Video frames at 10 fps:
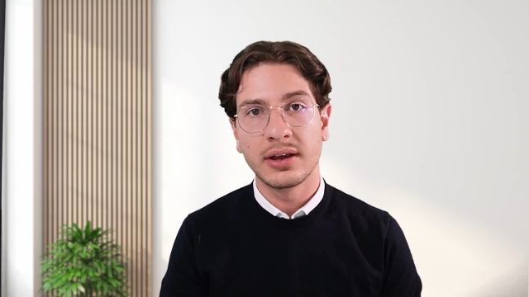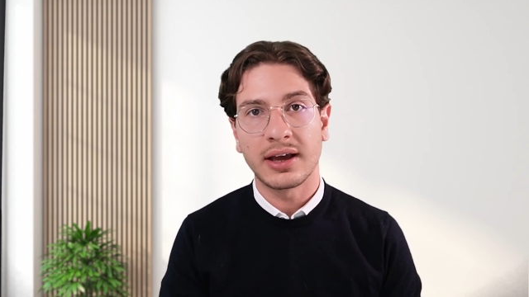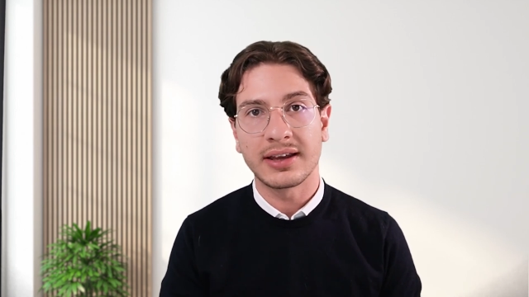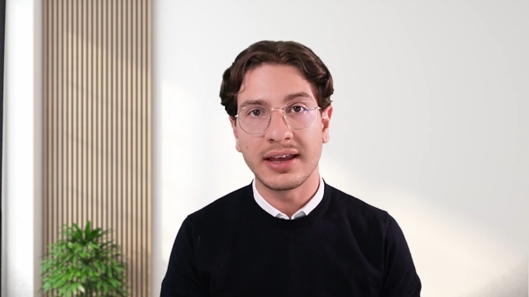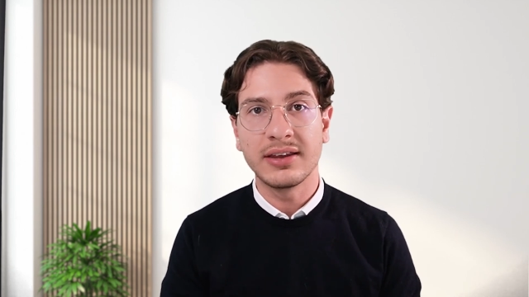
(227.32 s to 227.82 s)

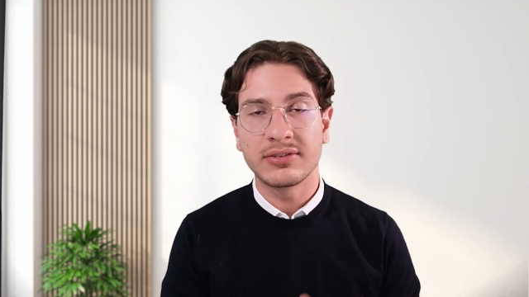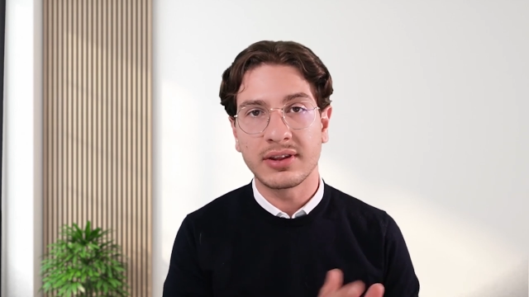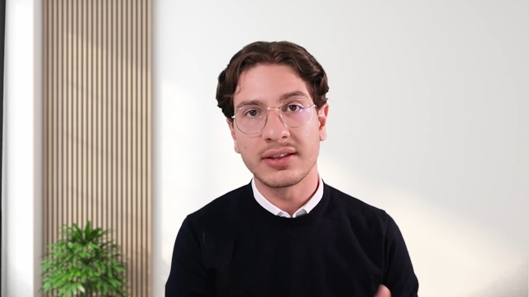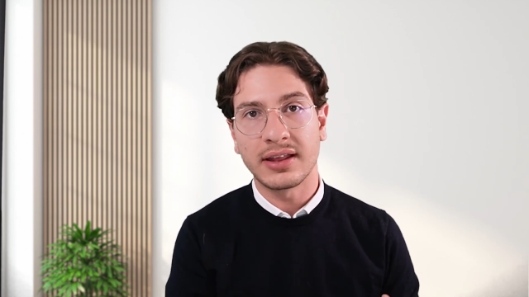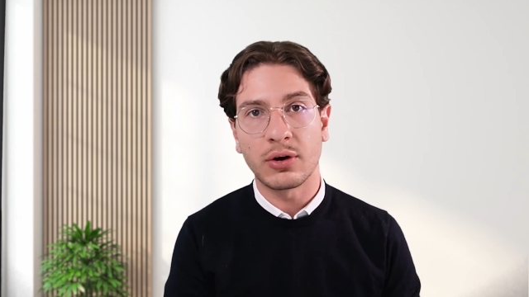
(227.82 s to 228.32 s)

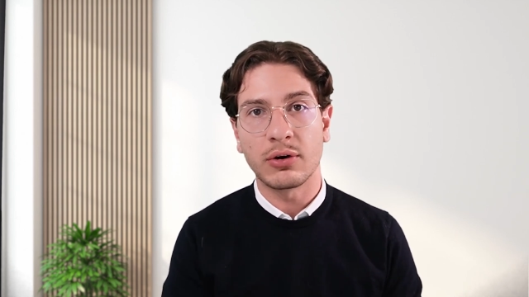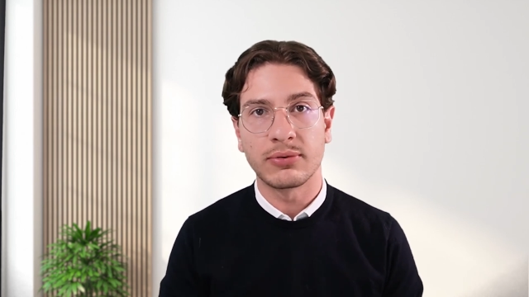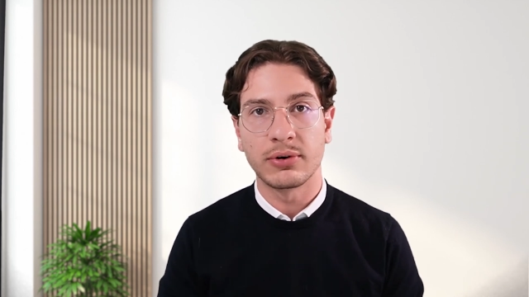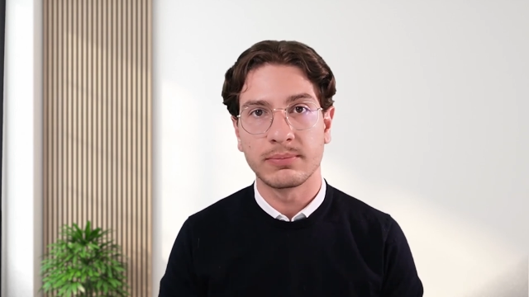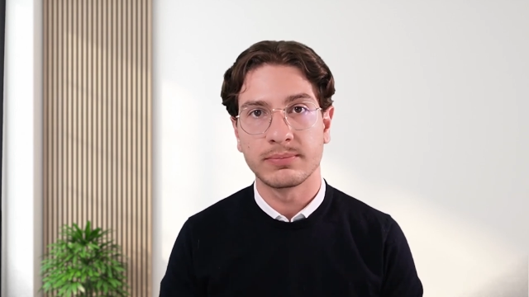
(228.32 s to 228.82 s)
against that
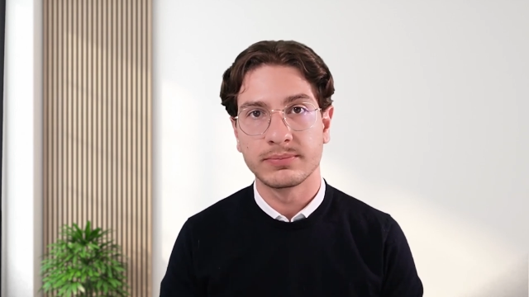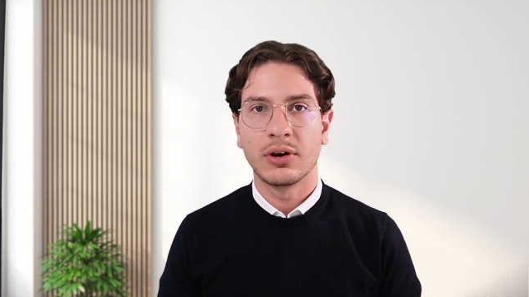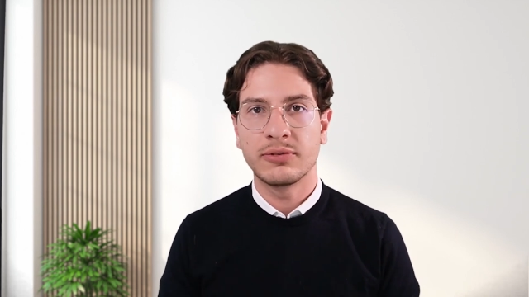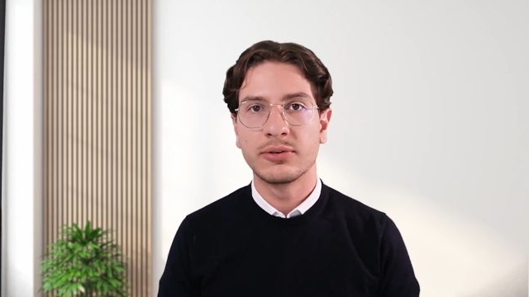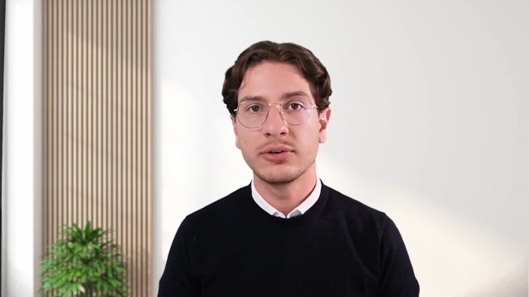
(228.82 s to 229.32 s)
offer.
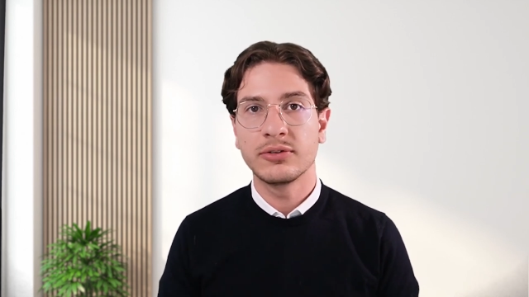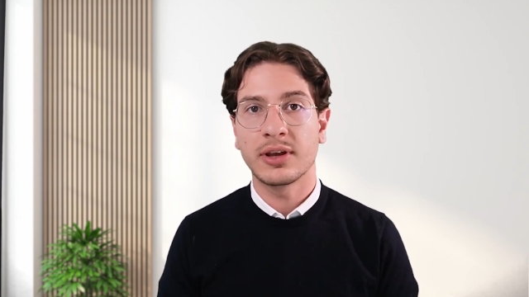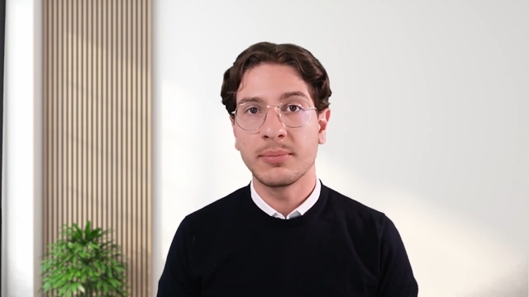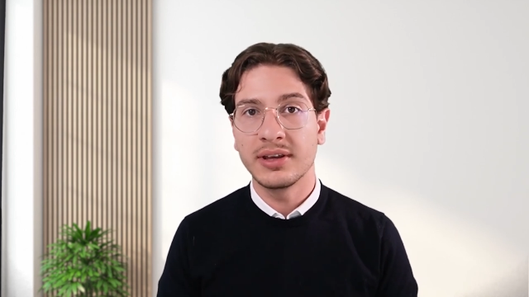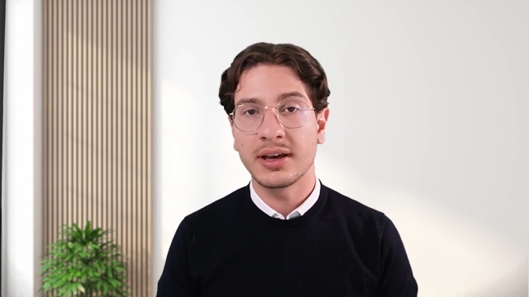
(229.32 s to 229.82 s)
Offers
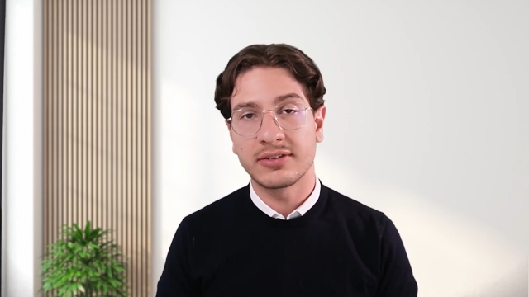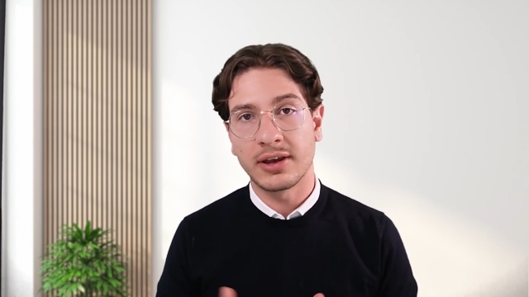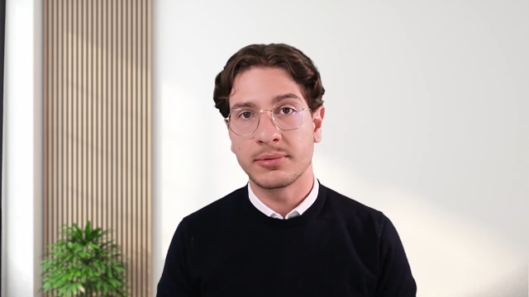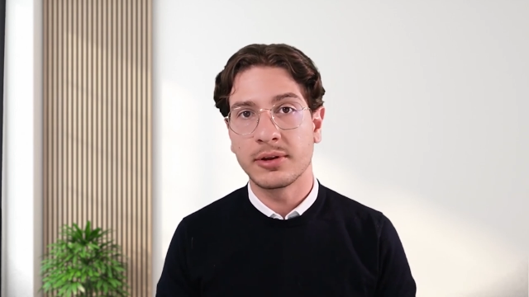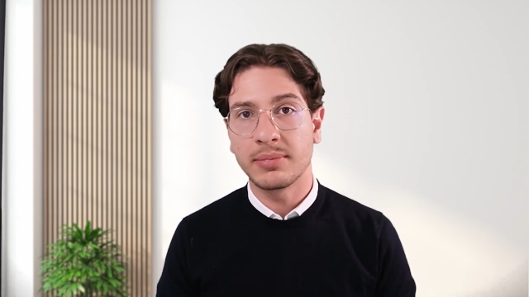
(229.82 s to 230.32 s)
can be
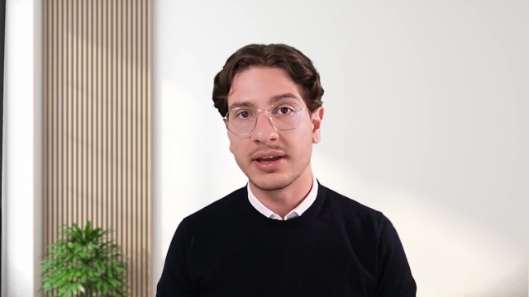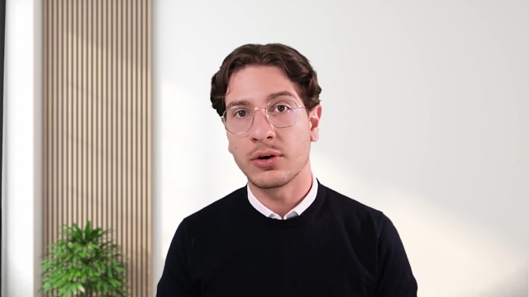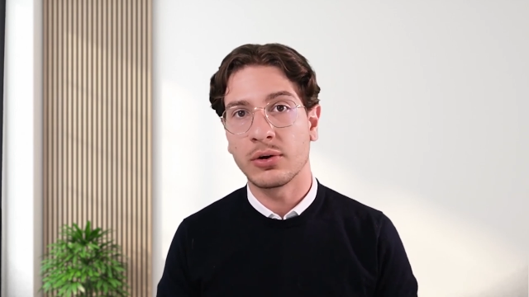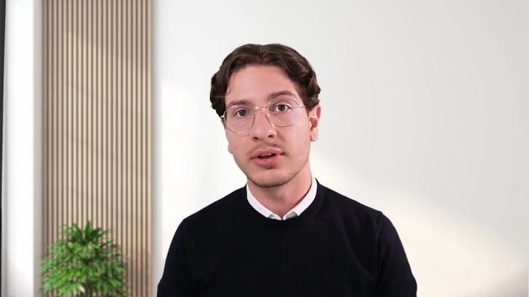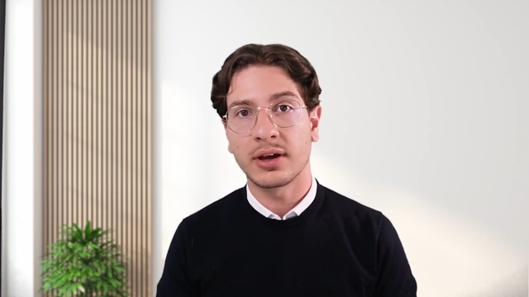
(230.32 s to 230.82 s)
accepted by
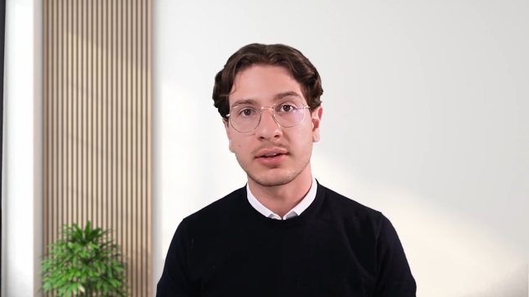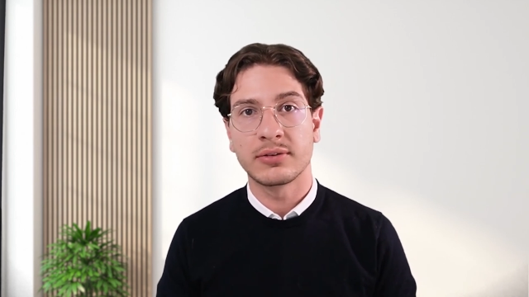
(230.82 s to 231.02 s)
conduct.